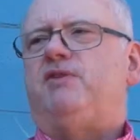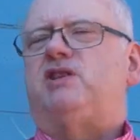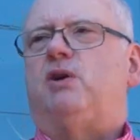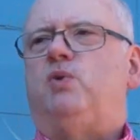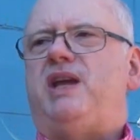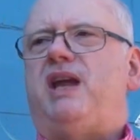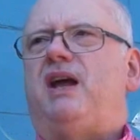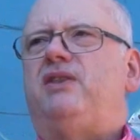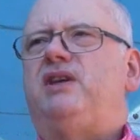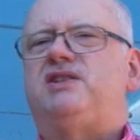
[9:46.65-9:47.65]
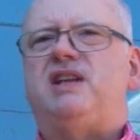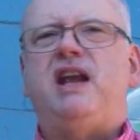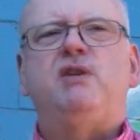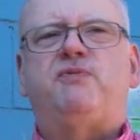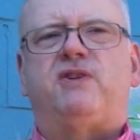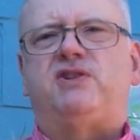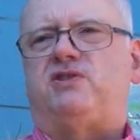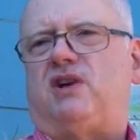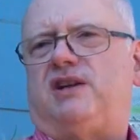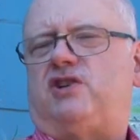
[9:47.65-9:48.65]
So we had this
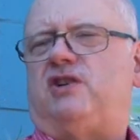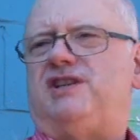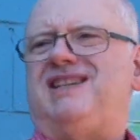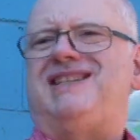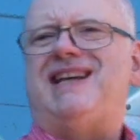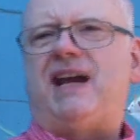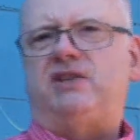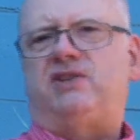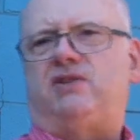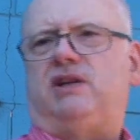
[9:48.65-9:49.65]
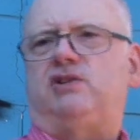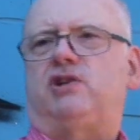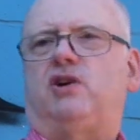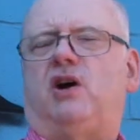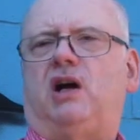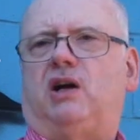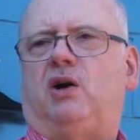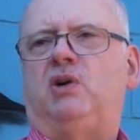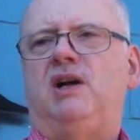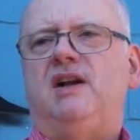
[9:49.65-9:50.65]
infrastructure disaster in
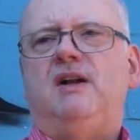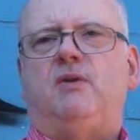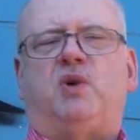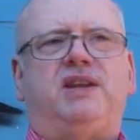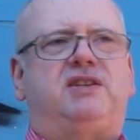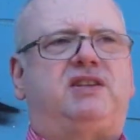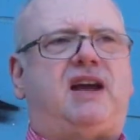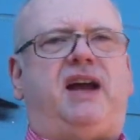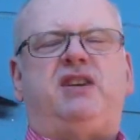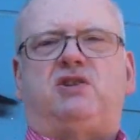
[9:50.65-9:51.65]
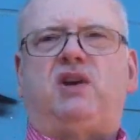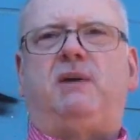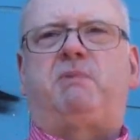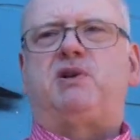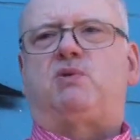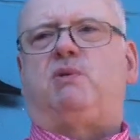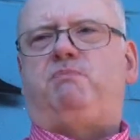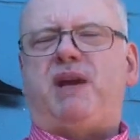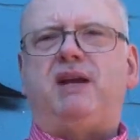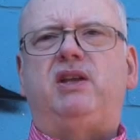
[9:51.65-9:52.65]
Chicago where the skyscrapers were
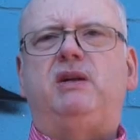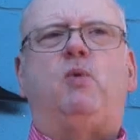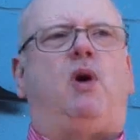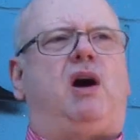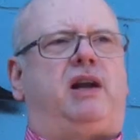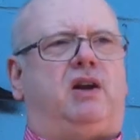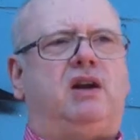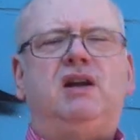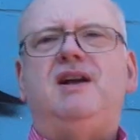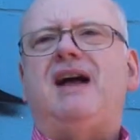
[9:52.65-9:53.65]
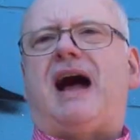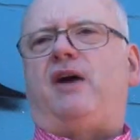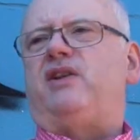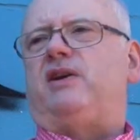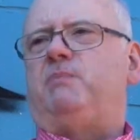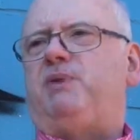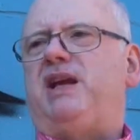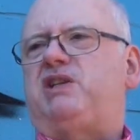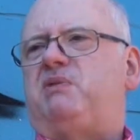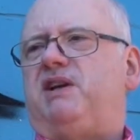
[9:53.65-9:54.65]
bailing water out of their
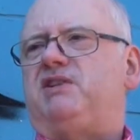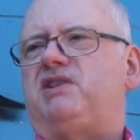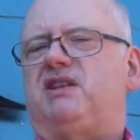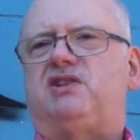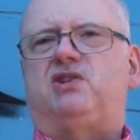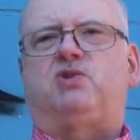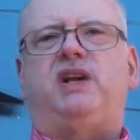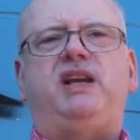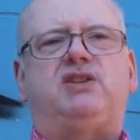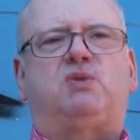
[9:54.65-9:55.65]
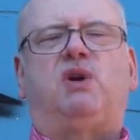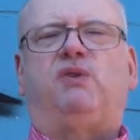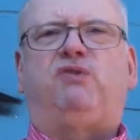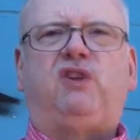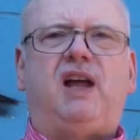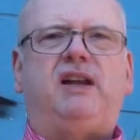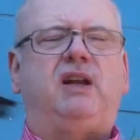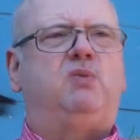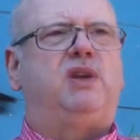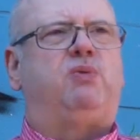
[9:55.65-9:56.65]
basements. The streets were
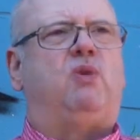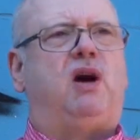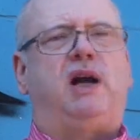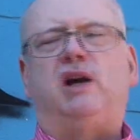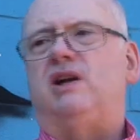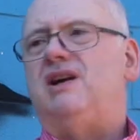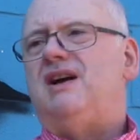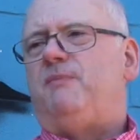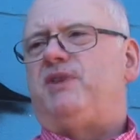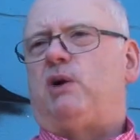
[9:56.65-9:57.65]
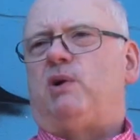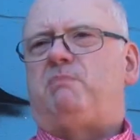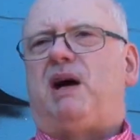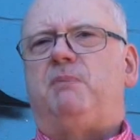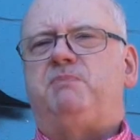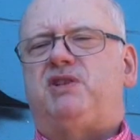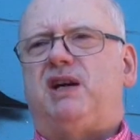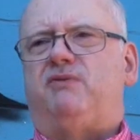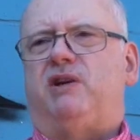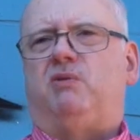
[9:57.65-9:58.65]
flooded with water. There were pumps
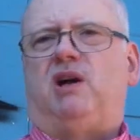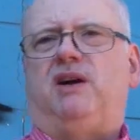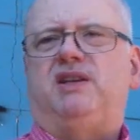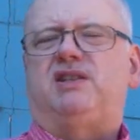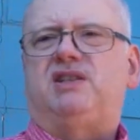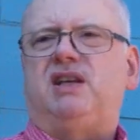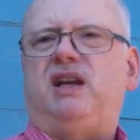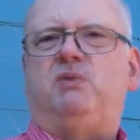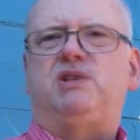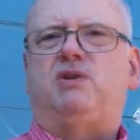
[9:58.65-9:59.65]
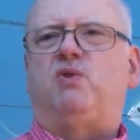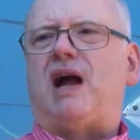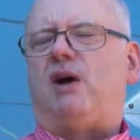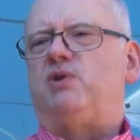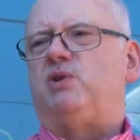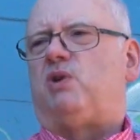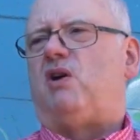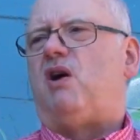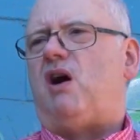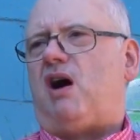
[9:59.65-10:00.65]
everywhere. The city was ground to a
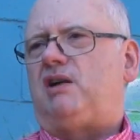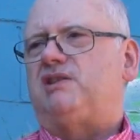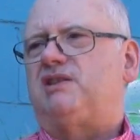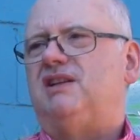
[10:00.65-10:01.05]
halt.